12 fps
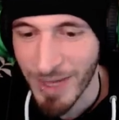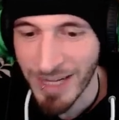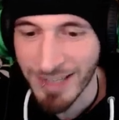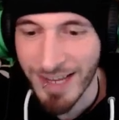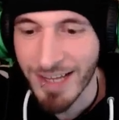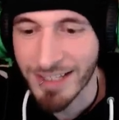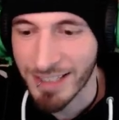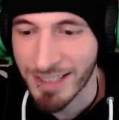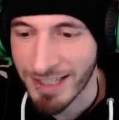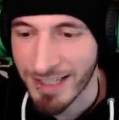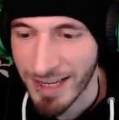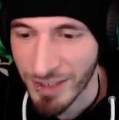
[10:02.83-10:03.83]
tank.
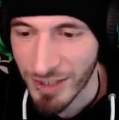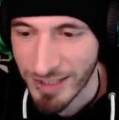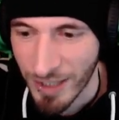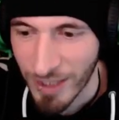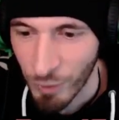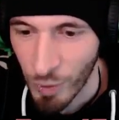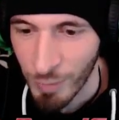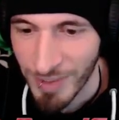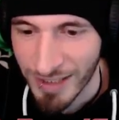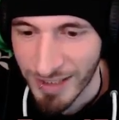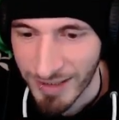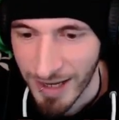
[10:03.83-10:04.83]
Contain yourself or be
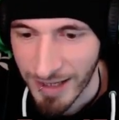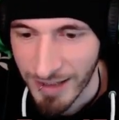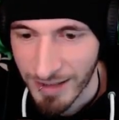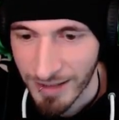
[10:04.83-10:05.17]
contained.